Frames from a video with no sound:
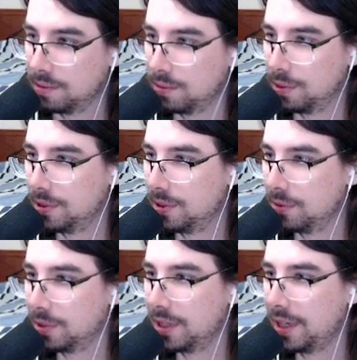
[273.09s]

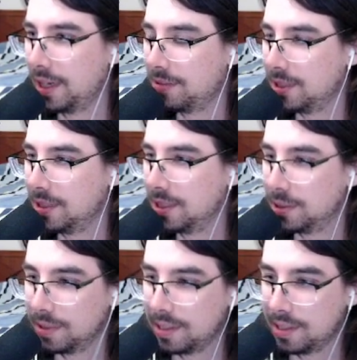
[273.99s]
we're gonna have to
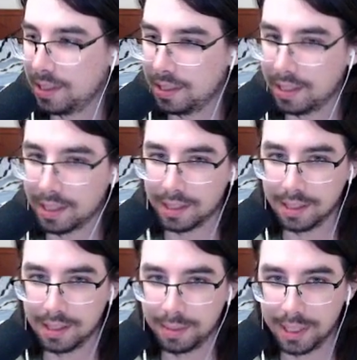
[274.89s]
deal with the
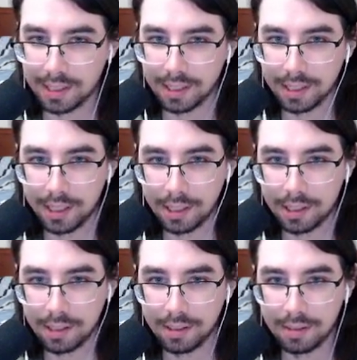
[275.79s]

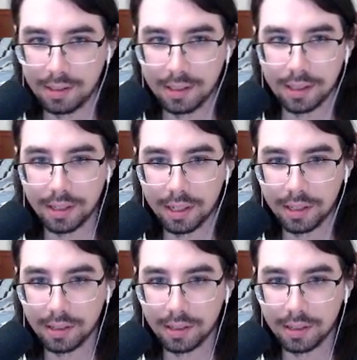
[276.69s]
pixelation. It's all right.